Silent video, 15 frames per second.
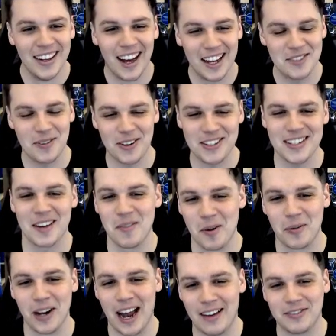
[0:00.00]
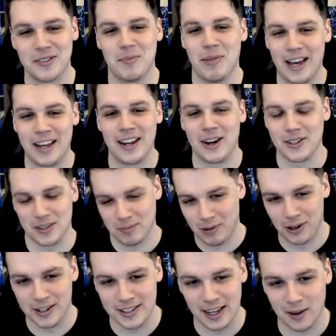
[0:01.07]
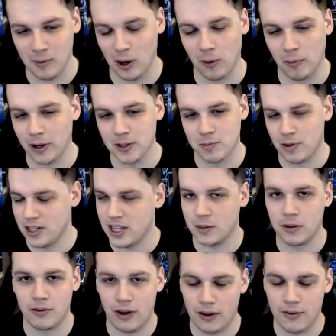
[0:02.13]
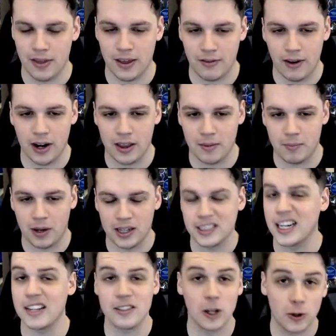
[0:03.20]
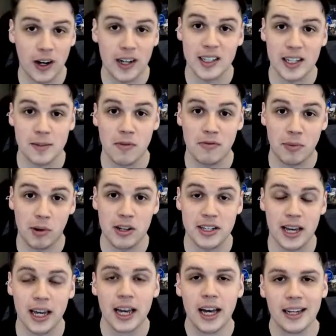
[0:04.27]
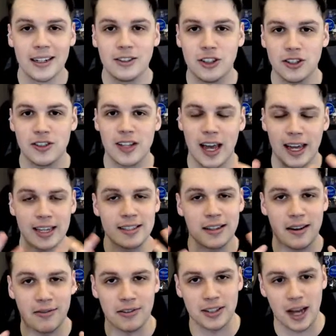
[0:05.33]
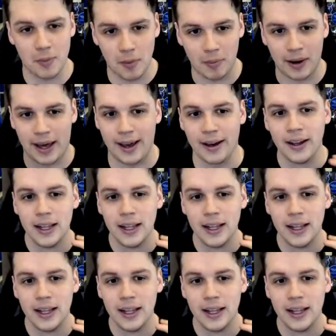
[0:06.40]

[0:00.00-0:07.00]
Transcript: I suppose someone will have to play those, and Pulisic won't, because Pulisic will run with it rather than pass. And that's no criticism of Pulisic; it's just saying he's a different type of player.